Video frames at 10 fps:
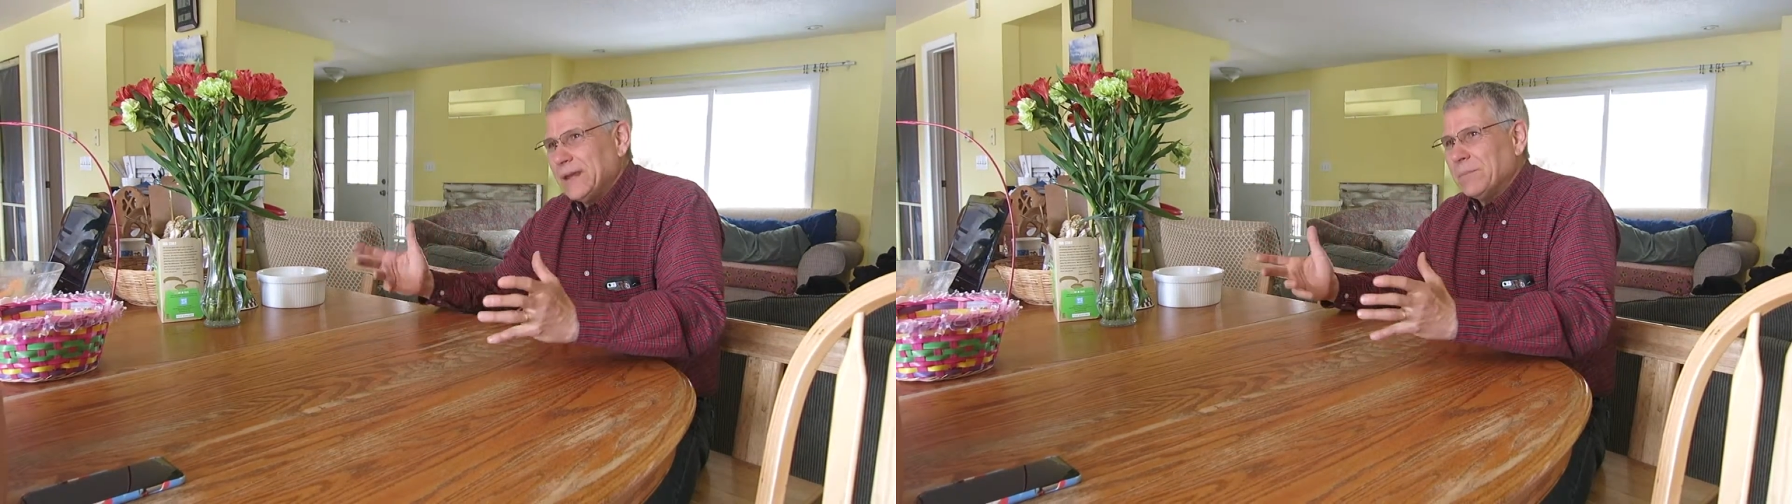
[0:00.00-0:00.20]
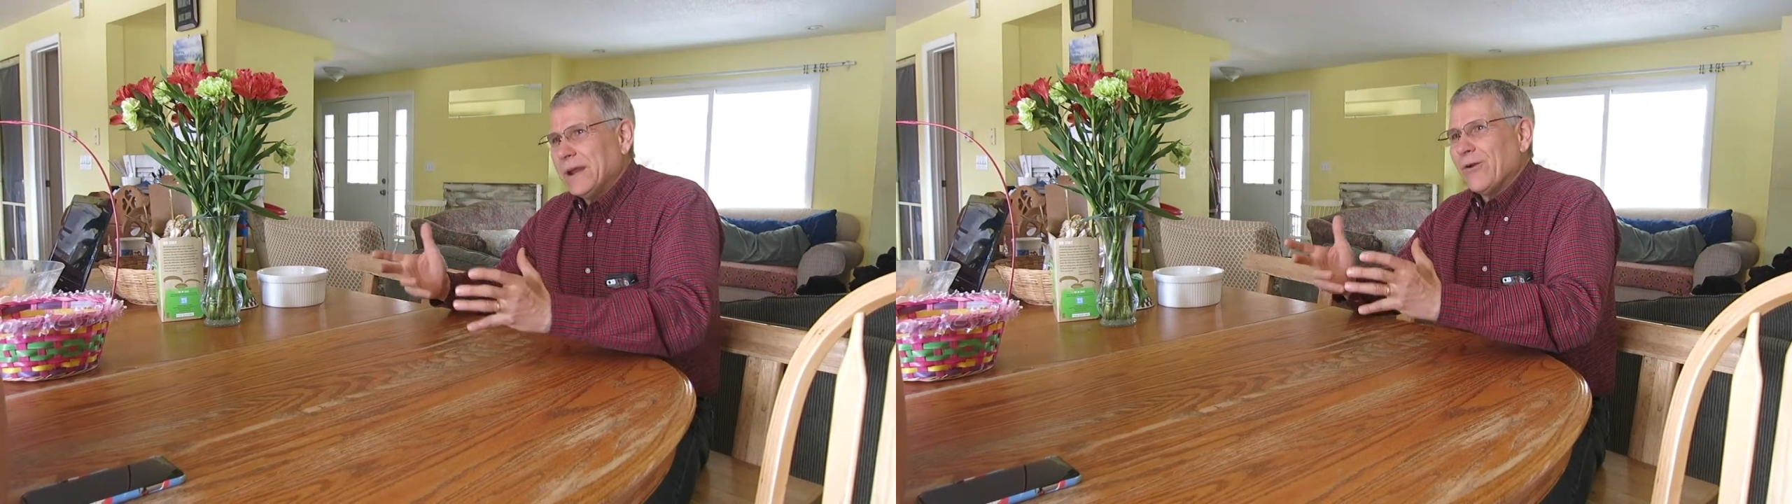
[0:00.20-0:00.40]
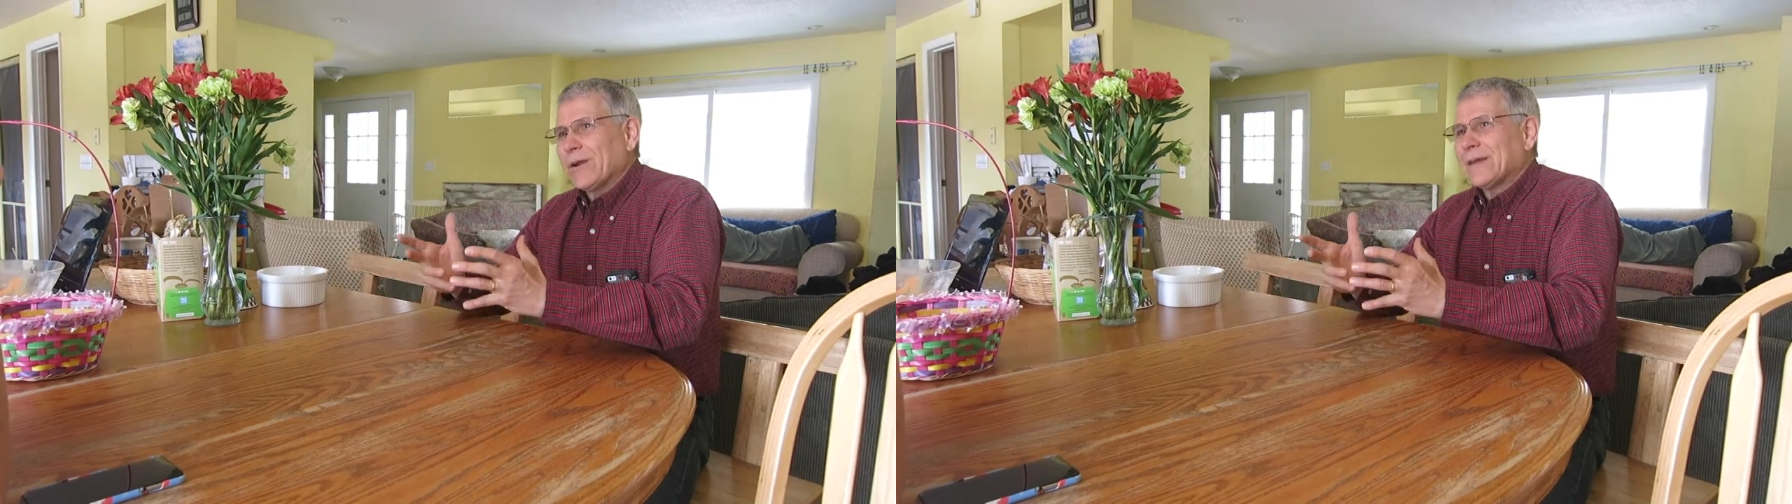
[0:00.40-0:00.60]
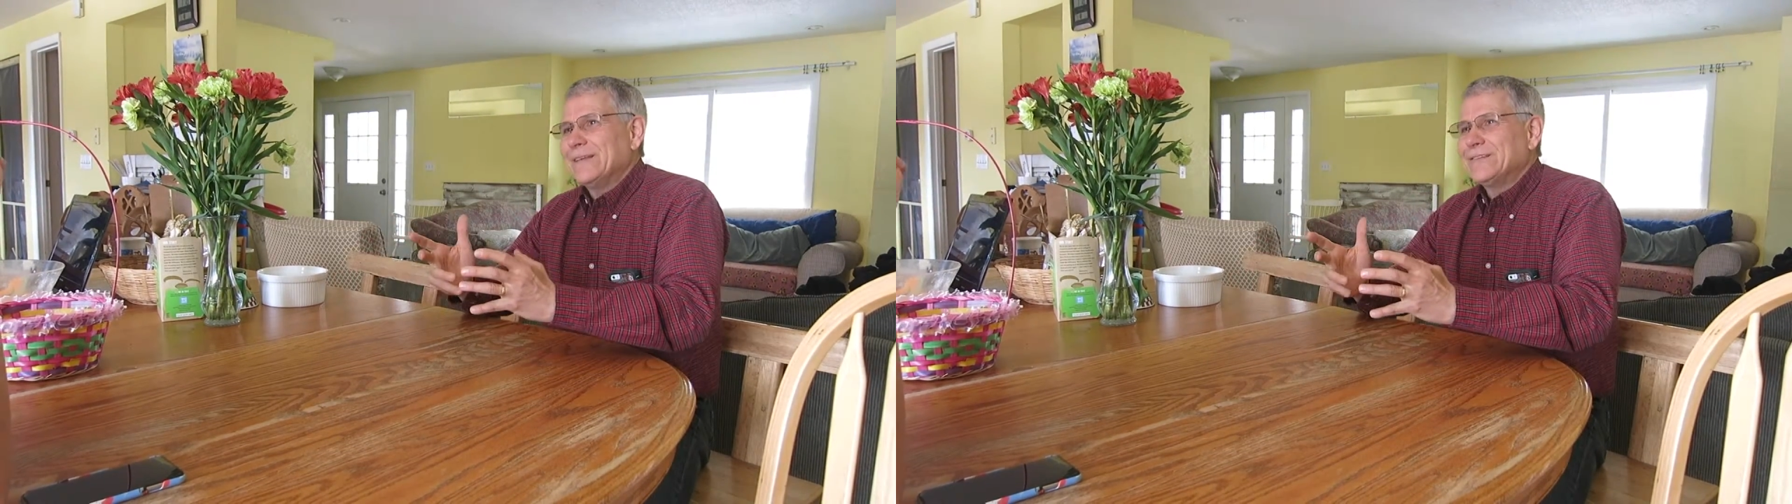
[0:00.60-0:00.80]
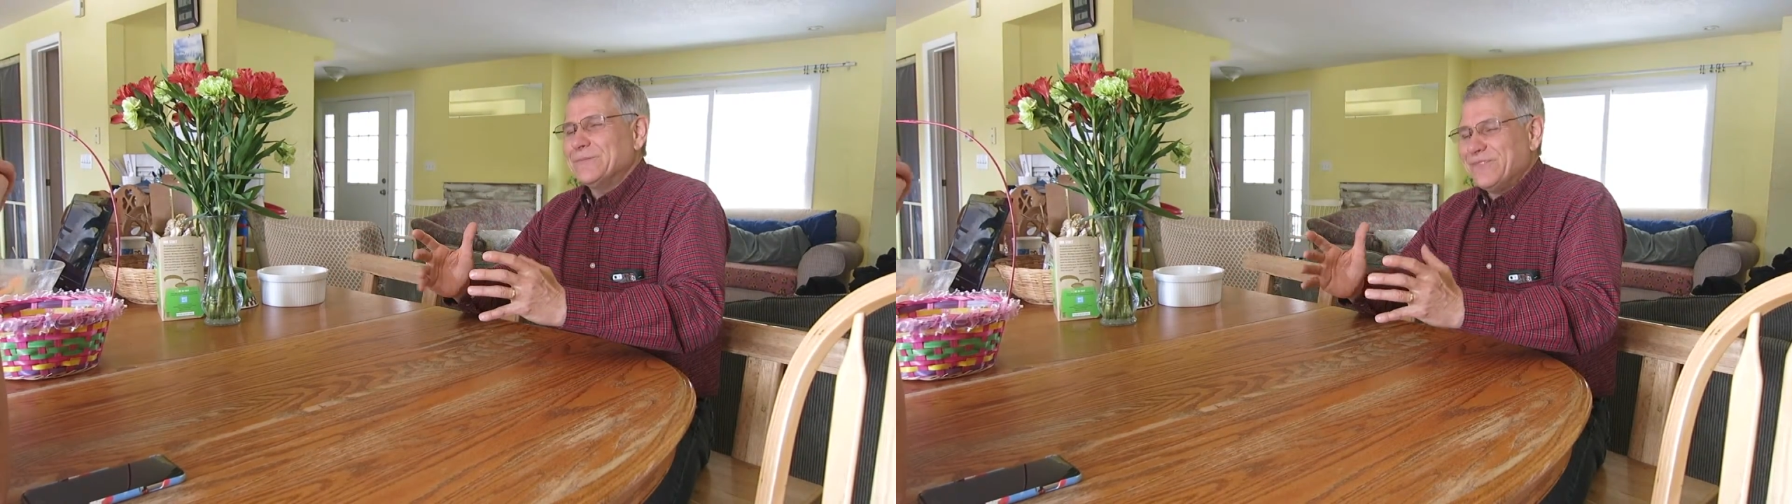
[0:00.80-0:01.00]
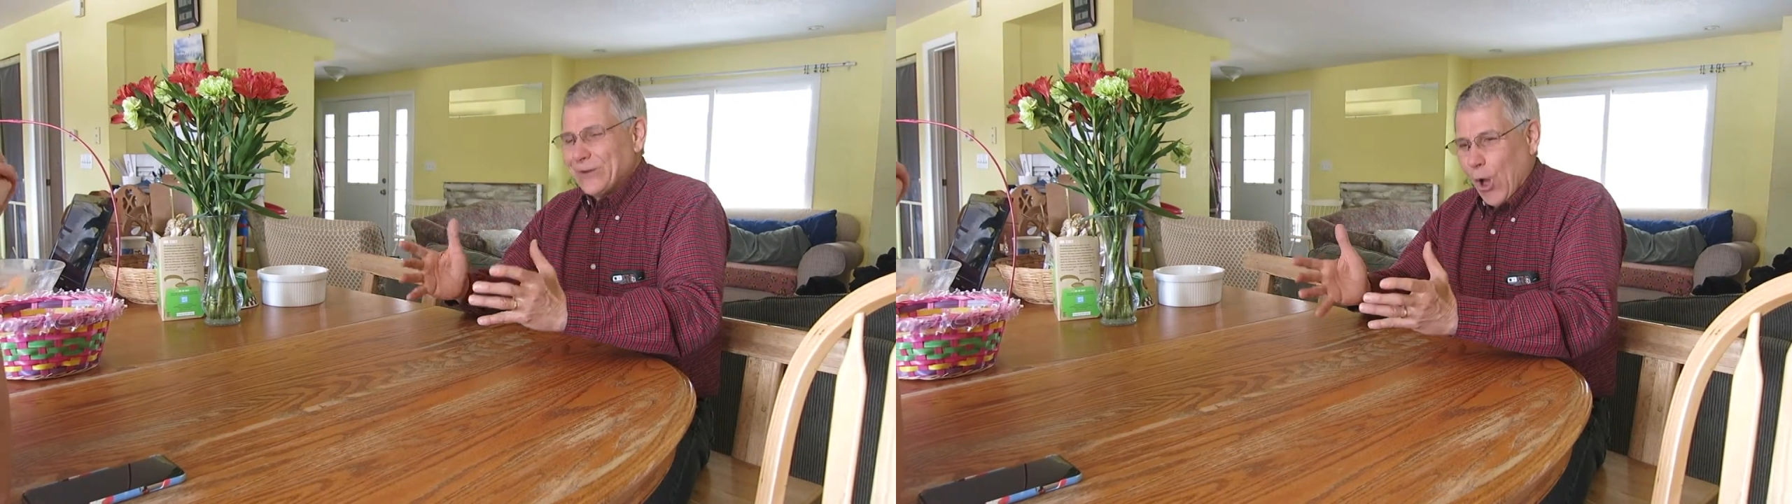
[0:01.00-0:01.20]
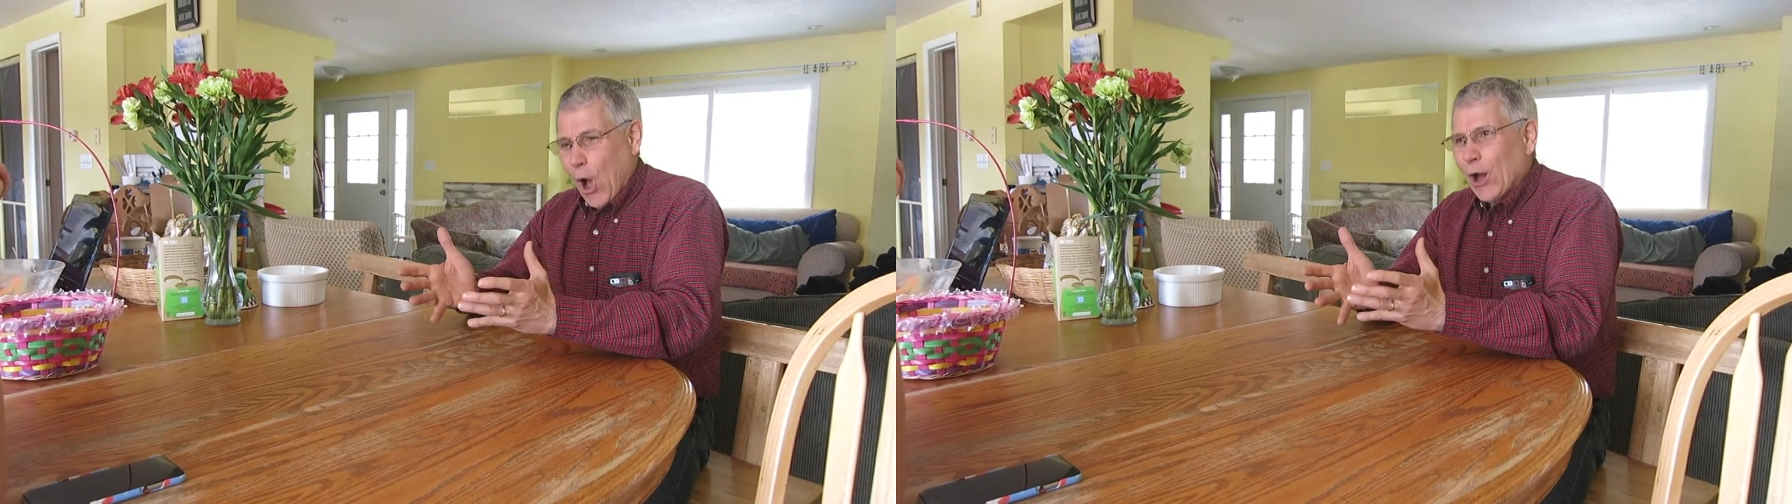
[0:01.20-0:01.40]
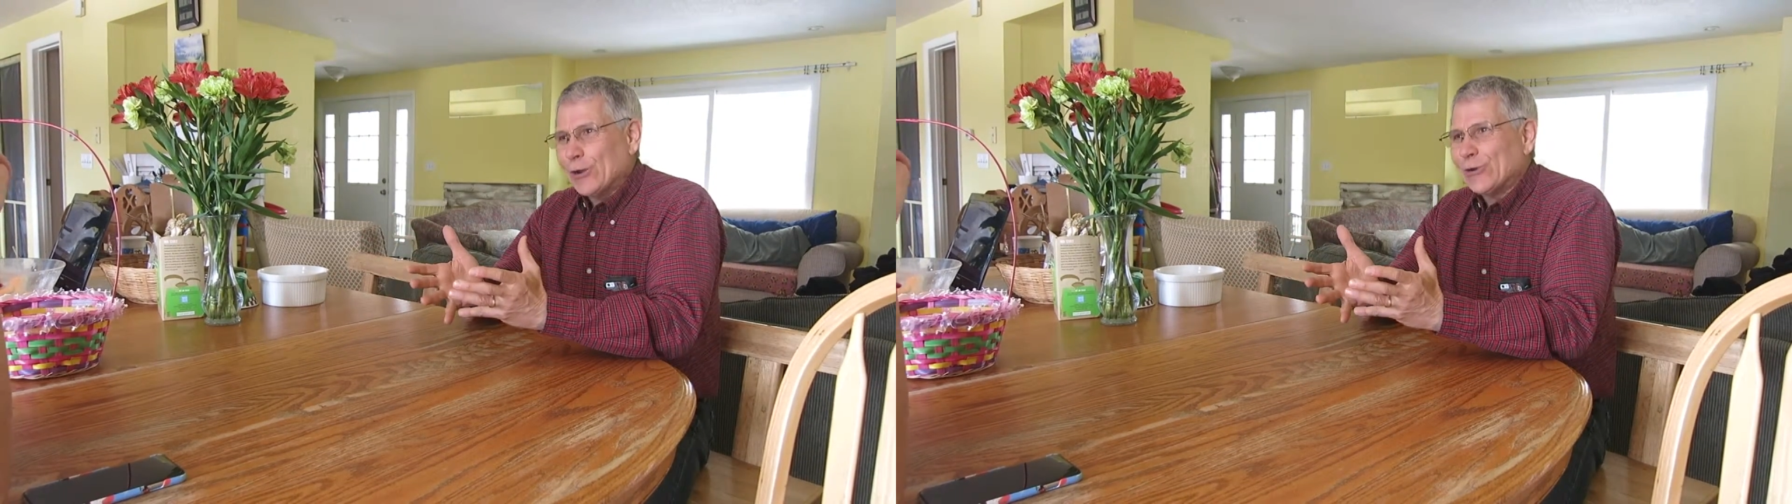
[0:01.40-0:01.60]
Americans and feel
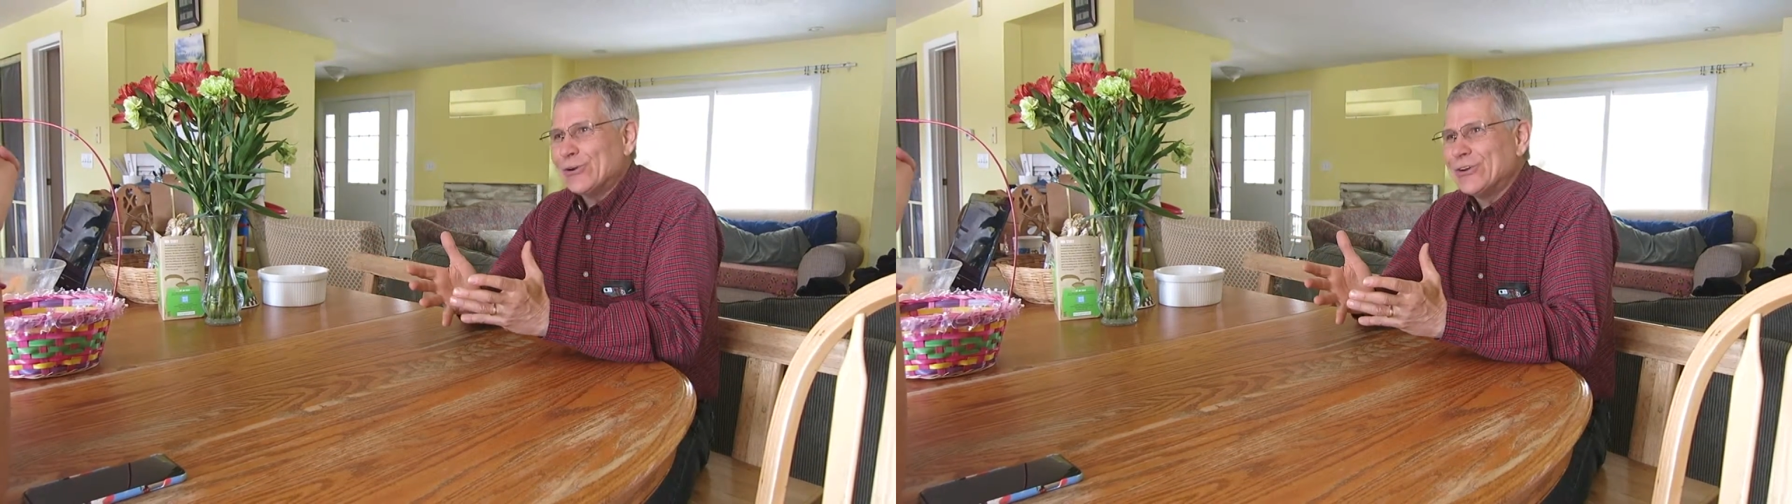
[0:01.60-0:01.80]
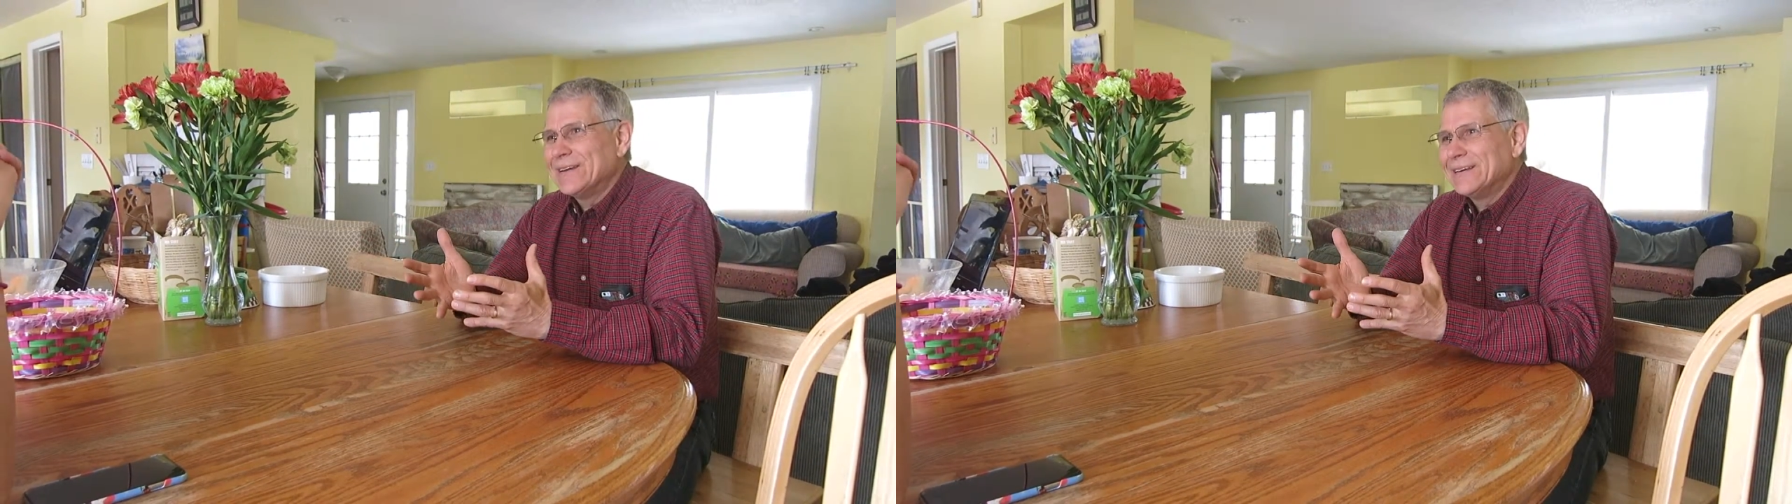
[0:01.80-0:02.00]
honored